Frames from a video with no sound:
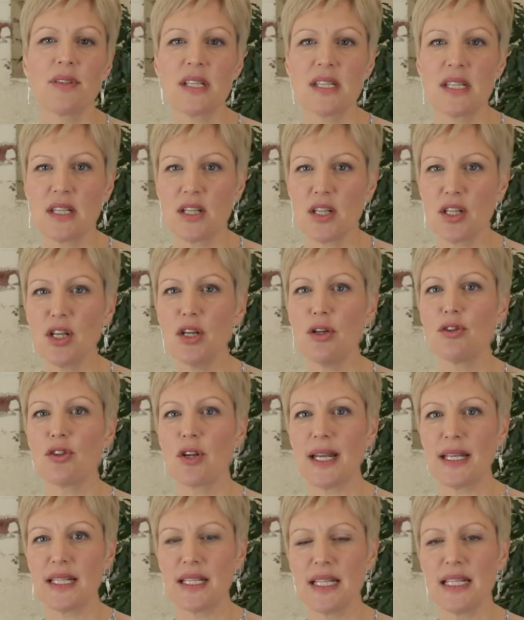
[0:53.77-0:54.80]
This is a new
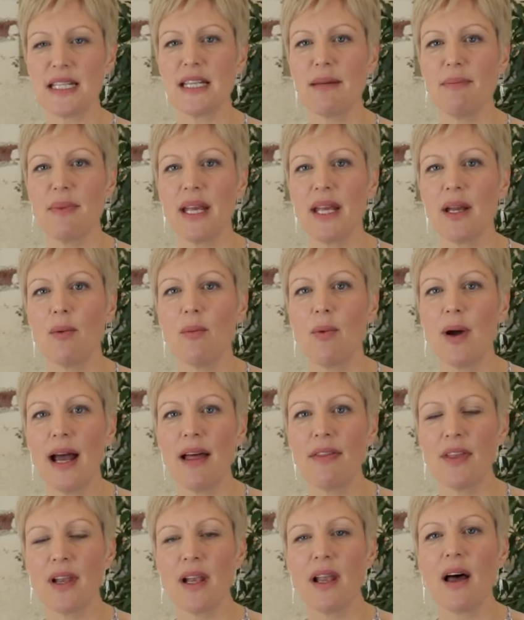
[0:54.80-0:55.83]
trend in dimming
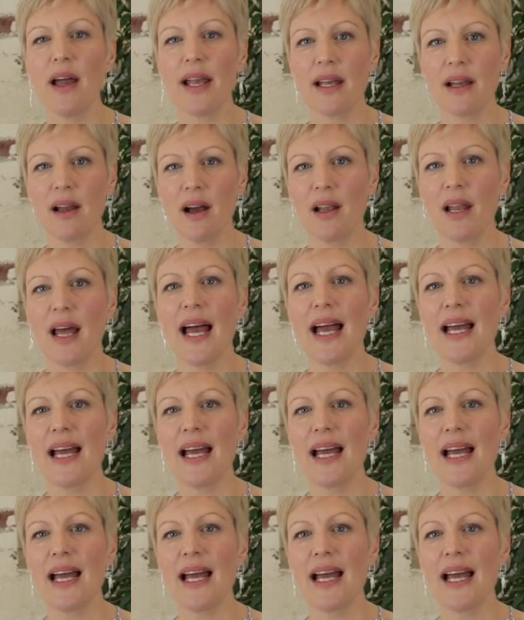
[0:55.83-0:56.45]
where the light colour